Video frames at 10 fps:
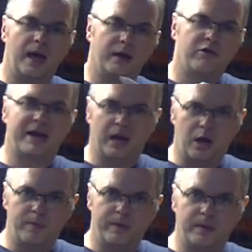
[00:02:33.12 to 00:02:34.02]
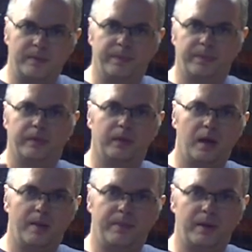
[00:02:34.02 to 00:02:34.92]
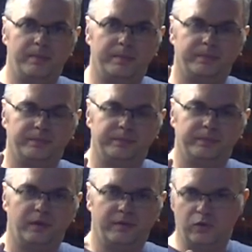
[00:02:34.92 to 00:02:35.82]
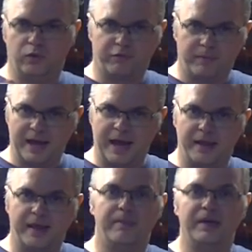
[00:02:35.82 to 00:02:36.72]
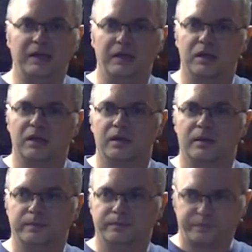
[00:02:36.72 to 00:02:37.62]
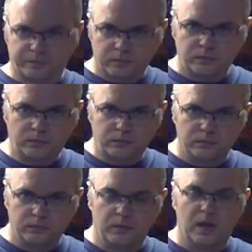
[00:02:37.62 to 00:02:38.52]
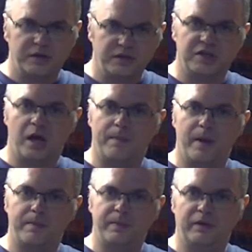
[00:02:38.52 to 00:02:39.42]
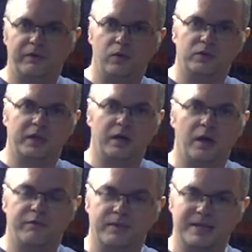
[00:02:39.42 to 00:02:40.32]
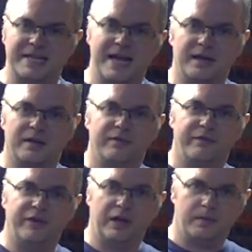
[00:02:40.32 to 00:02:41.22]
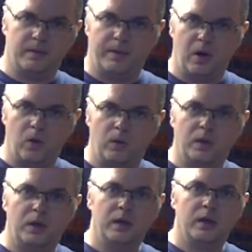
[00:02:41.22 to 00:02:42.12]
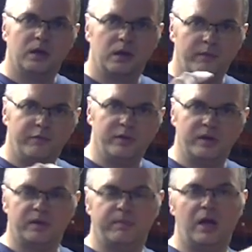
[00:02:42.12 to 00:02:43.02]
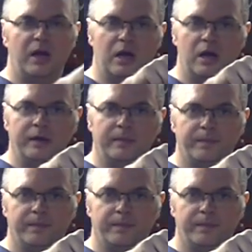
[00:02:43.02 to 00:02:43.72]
crack it open and pump the fuel from there. That means as you start pumping, fuel's going to go from the tank, fill up the bowl, come through the supply line,